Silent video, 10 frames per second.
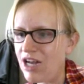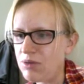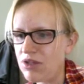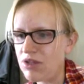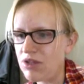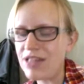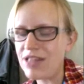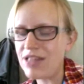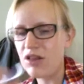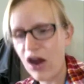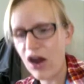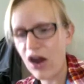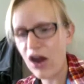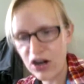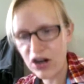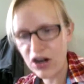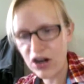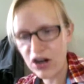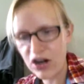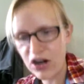So that's a large group
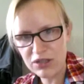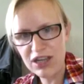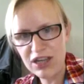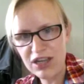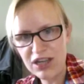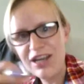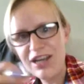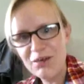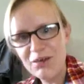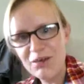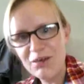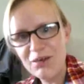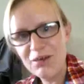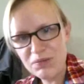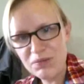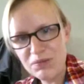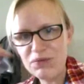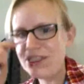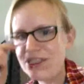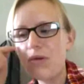to sample
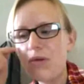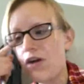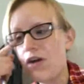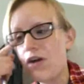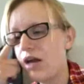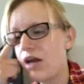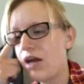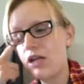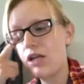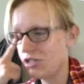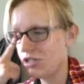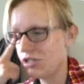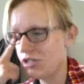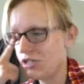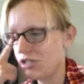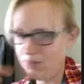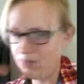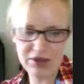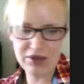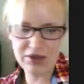from, a large population. So,
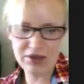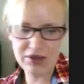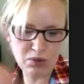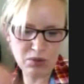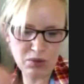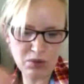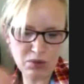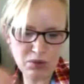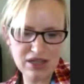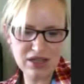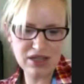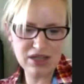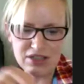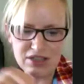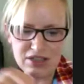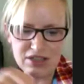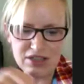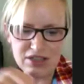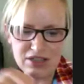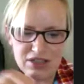and that's what makes cluster sampling
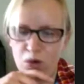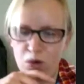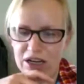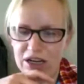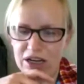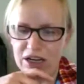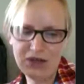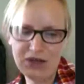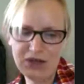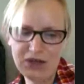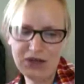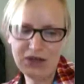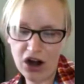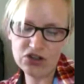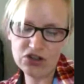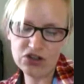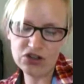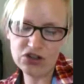work. It has to be a large group.